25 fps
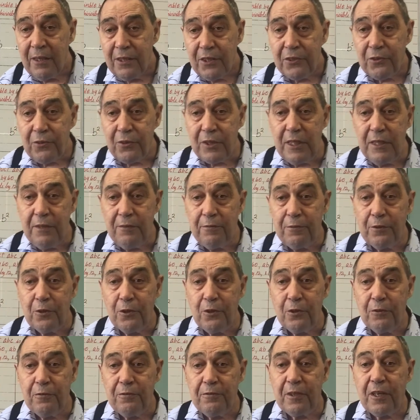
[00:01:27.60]
3,
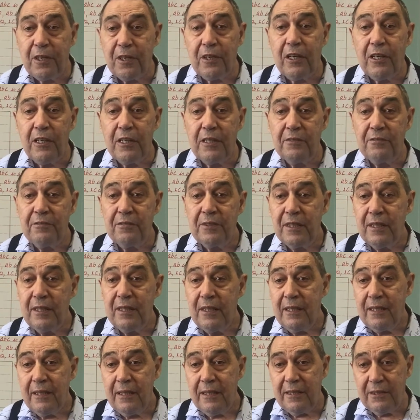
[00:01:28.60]
4, 5
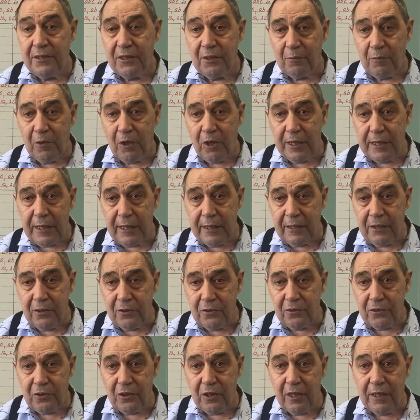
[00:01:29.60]
is a right-angled
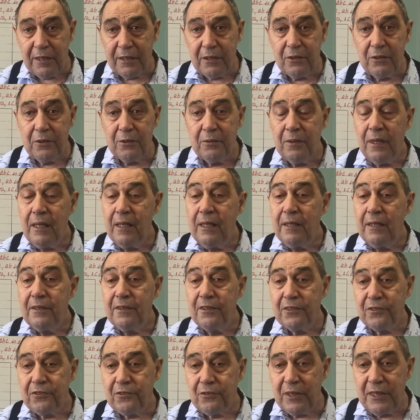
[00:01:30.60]
triangle.
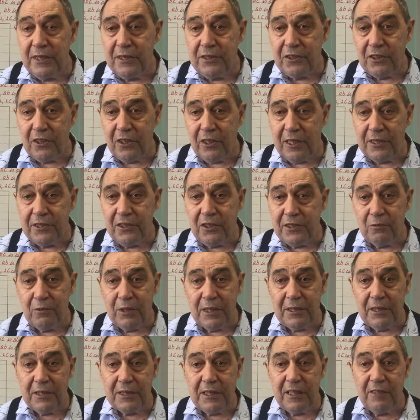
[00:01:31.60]
The three sides are
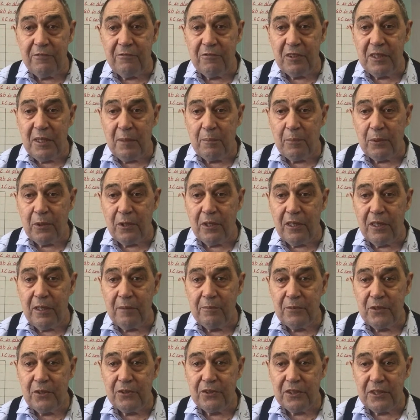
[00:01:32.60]
relatively
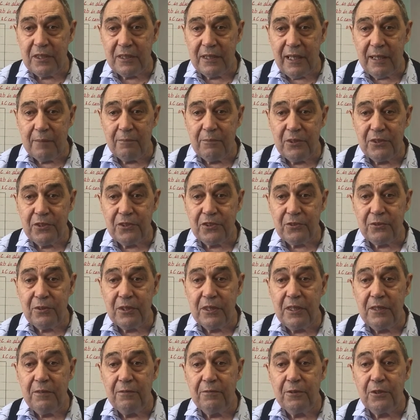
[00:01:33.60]
prime because the numbers
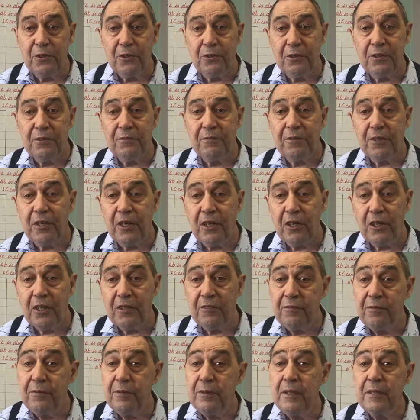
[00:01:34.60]
3, 4 and 5
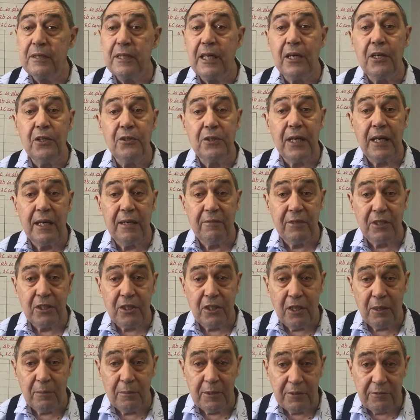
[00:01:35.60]
don't have a
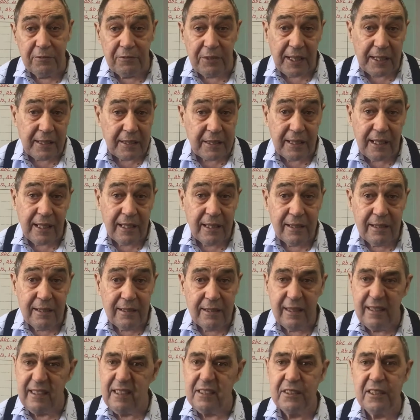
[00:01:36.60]
common factor
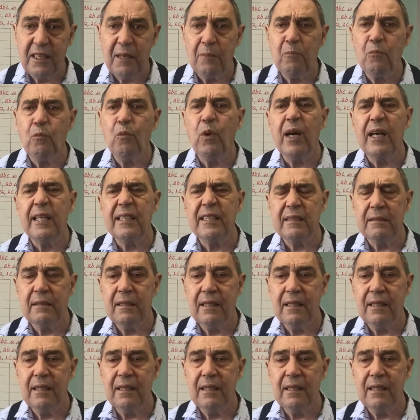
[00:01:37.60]
except 1.